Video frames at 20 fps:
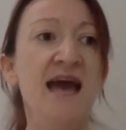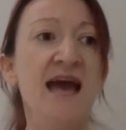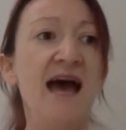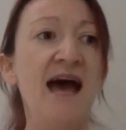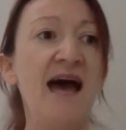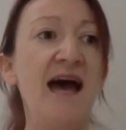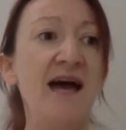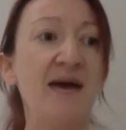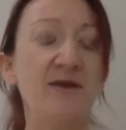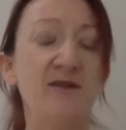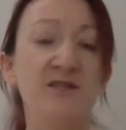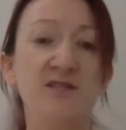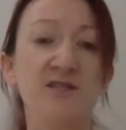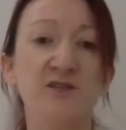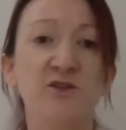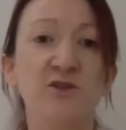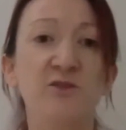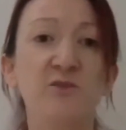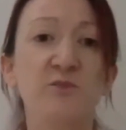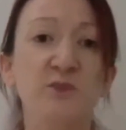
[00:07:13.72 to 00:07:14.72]
And
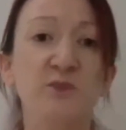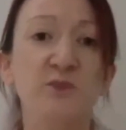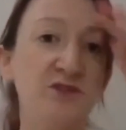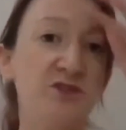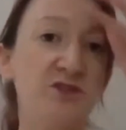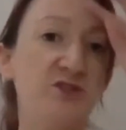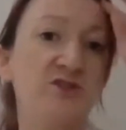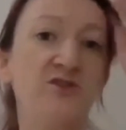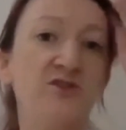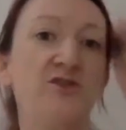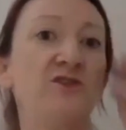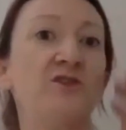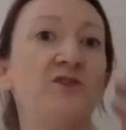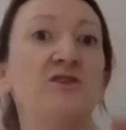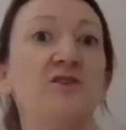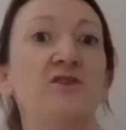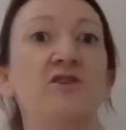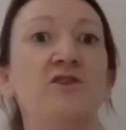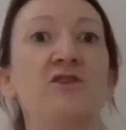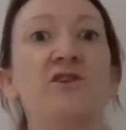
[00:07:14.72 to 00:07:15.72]
you can boost
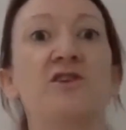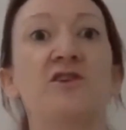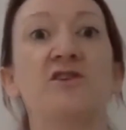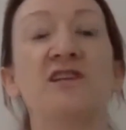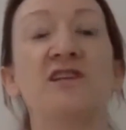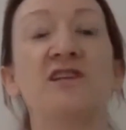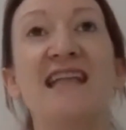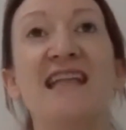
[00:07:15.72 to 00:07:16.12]
the